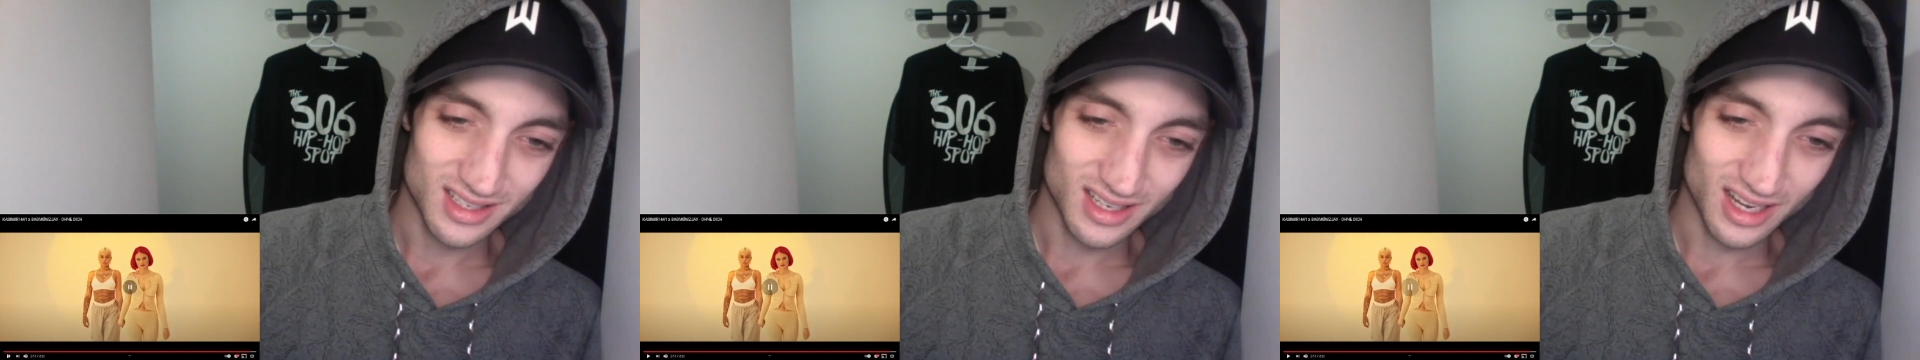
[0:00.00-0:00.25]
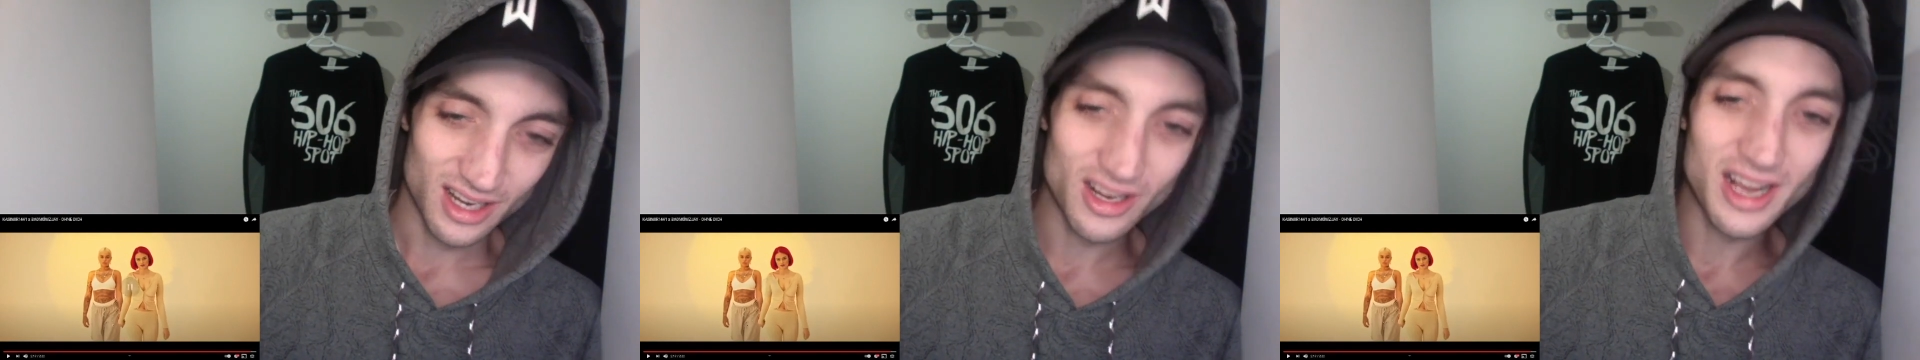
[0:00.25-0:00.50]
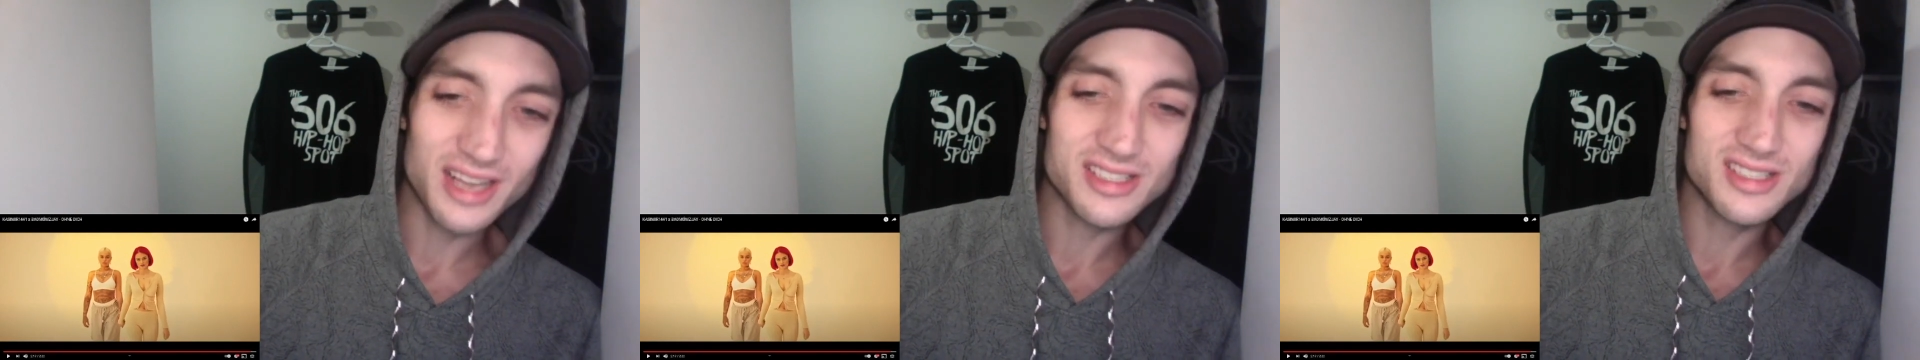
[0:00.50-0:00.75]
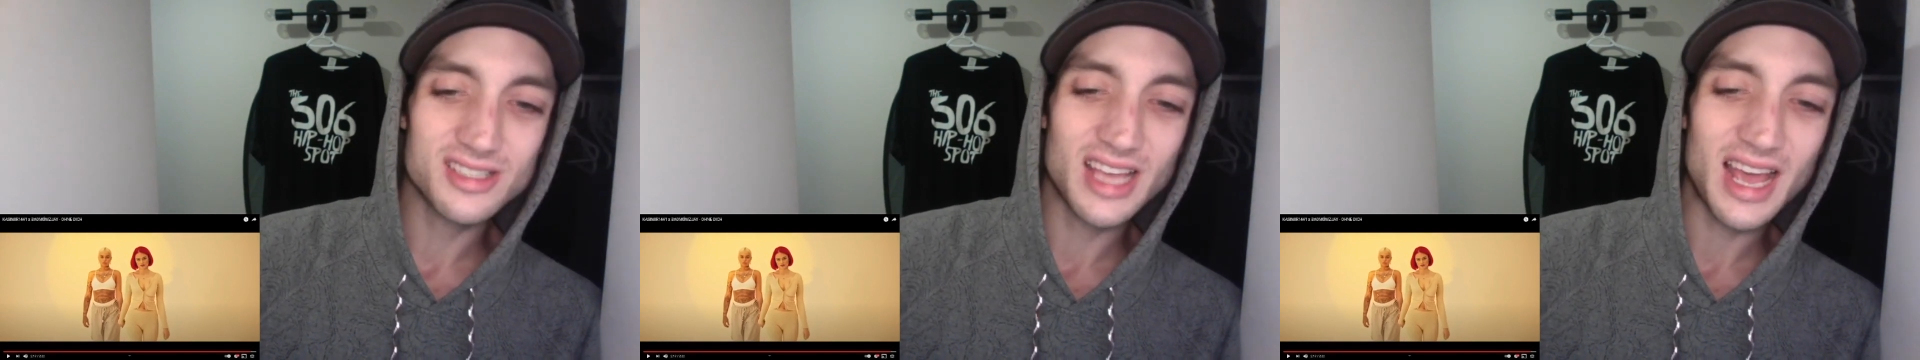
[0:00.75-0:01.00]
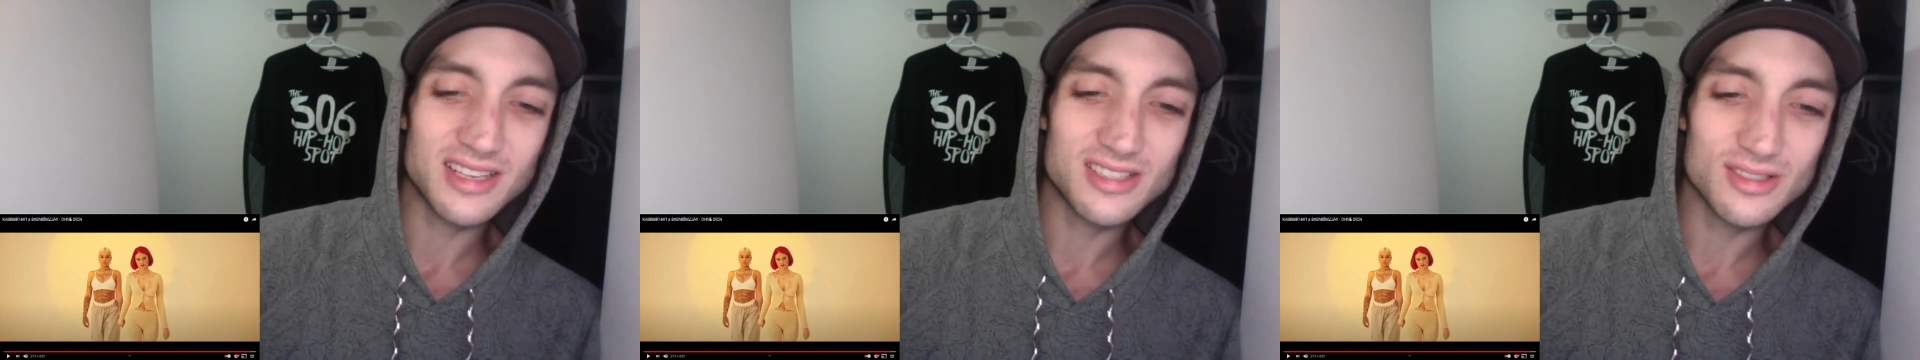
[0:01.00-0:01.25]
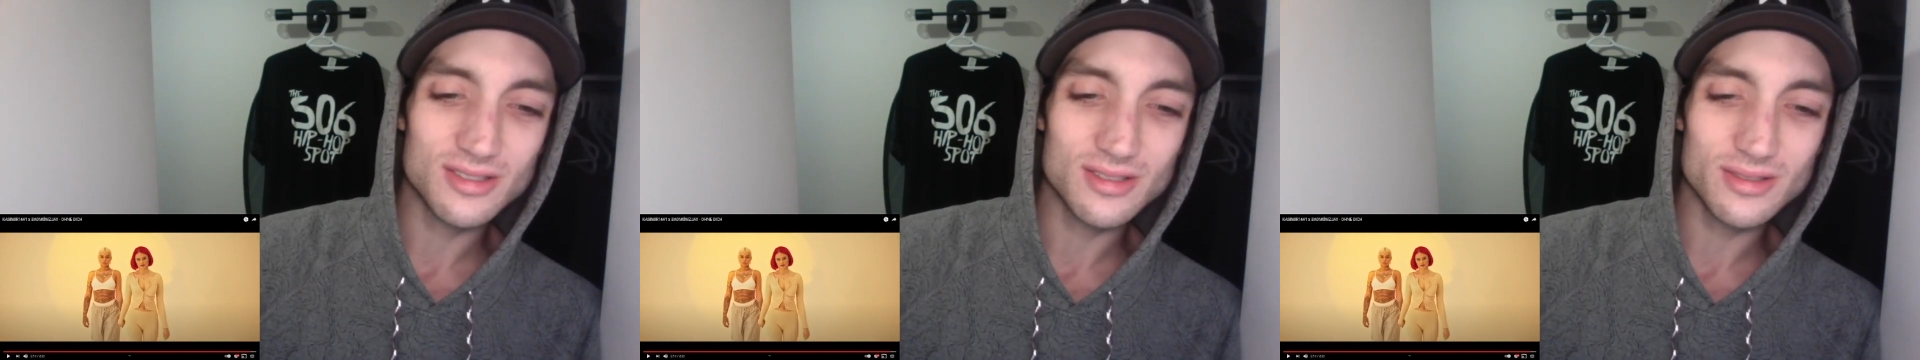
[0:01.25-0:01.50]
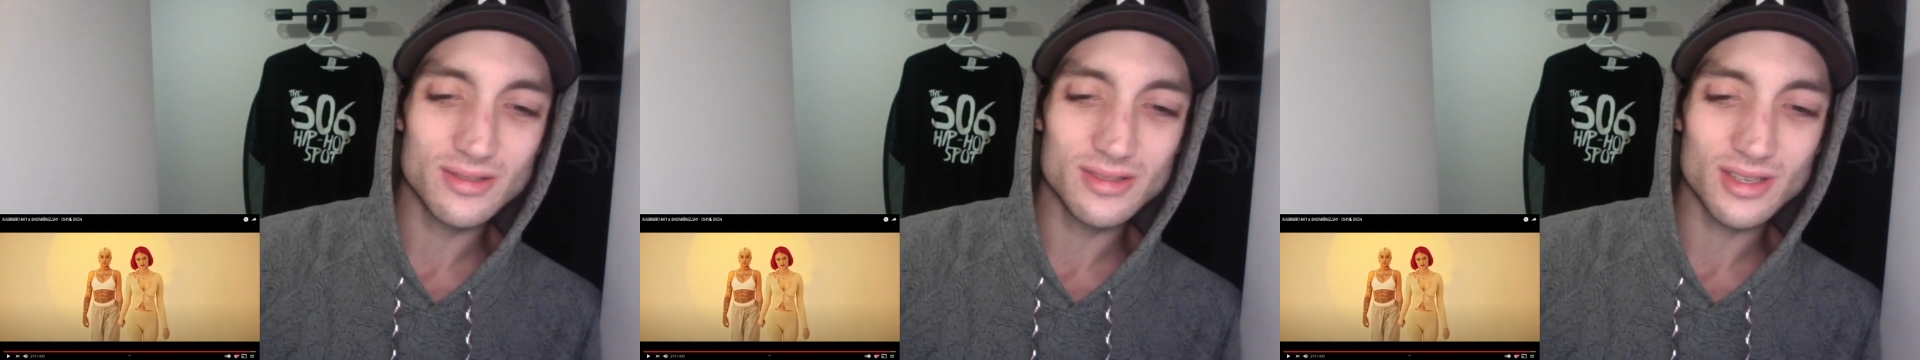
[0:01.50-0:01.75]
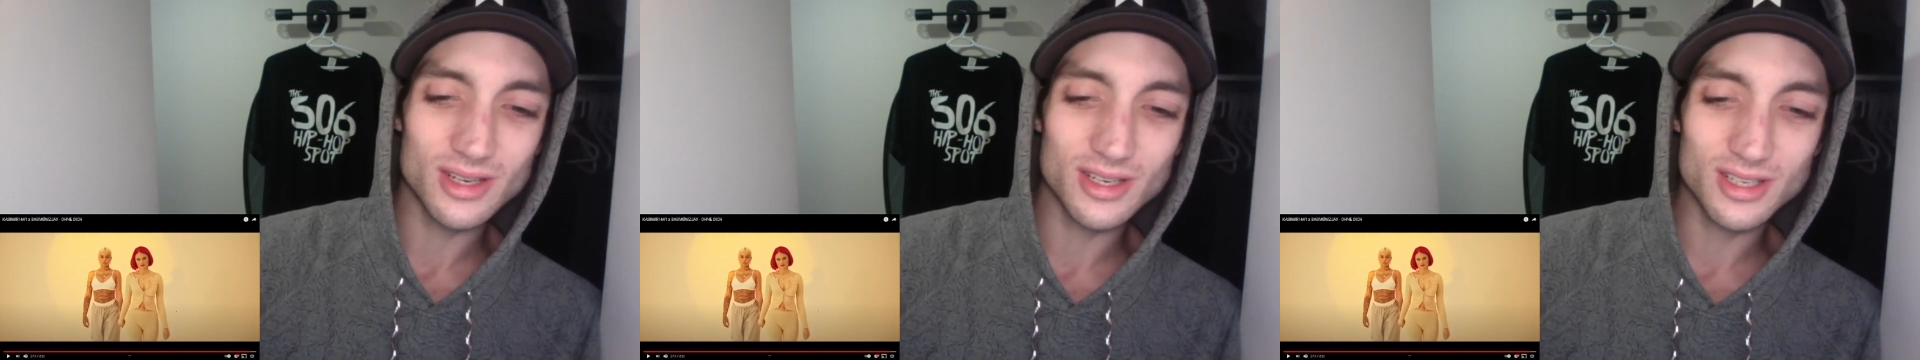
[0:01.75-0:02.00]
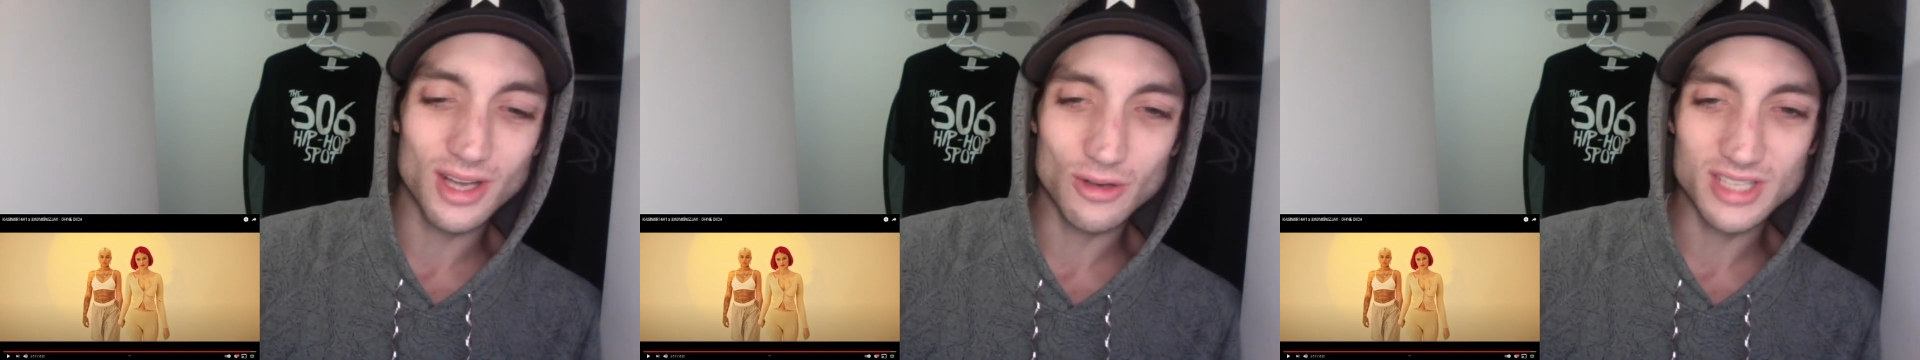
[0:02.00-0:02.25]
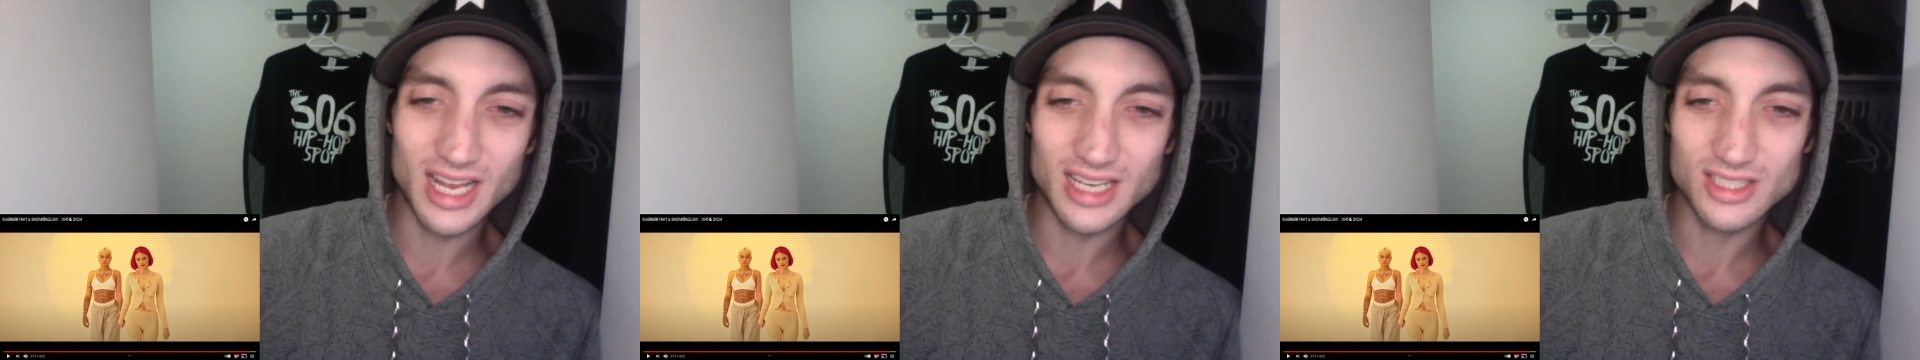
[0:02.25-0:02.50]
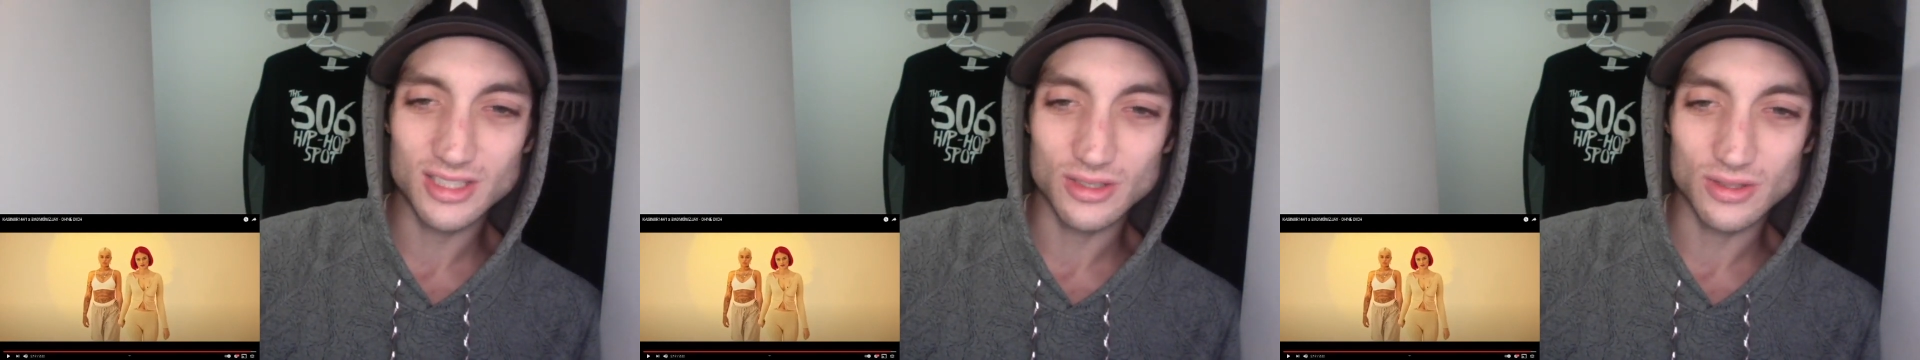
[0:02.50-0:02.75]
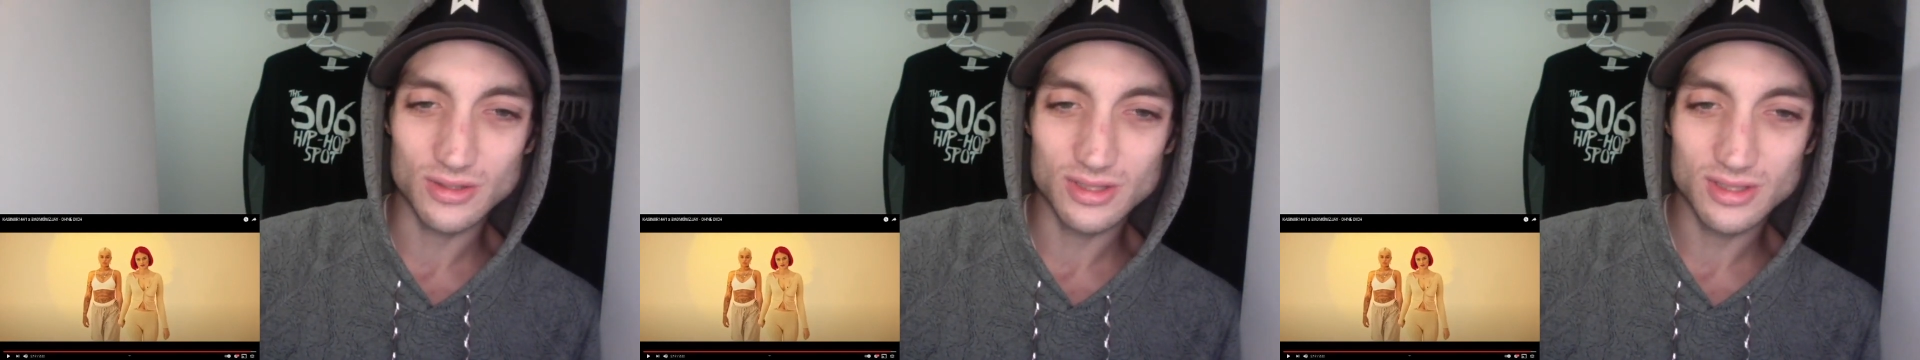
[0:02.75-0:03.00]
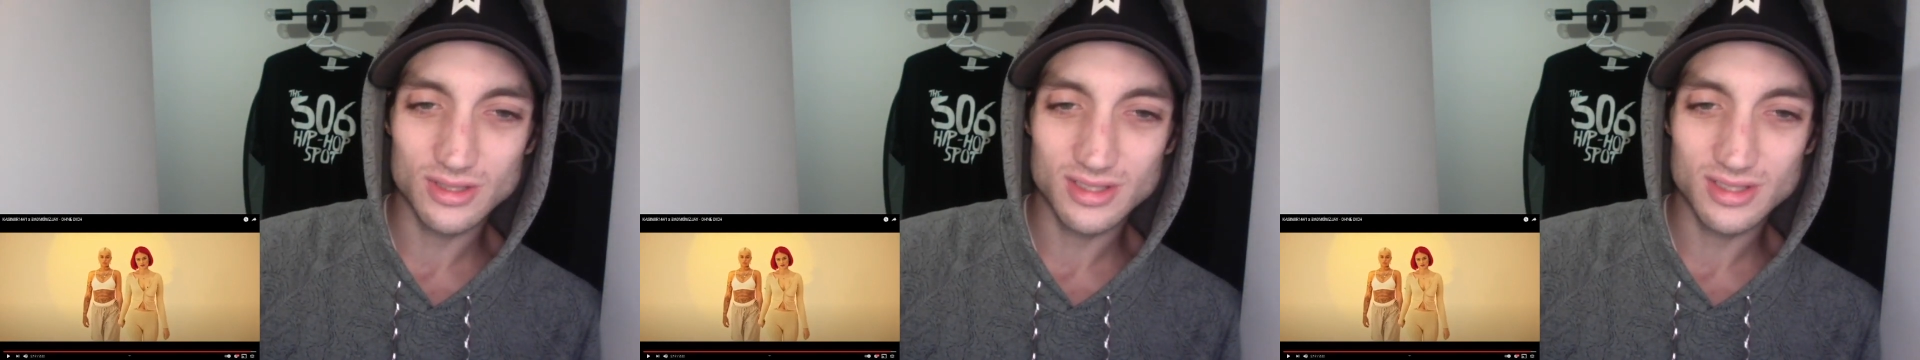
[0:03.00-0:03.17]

Are you guys tattoos or no tattoos?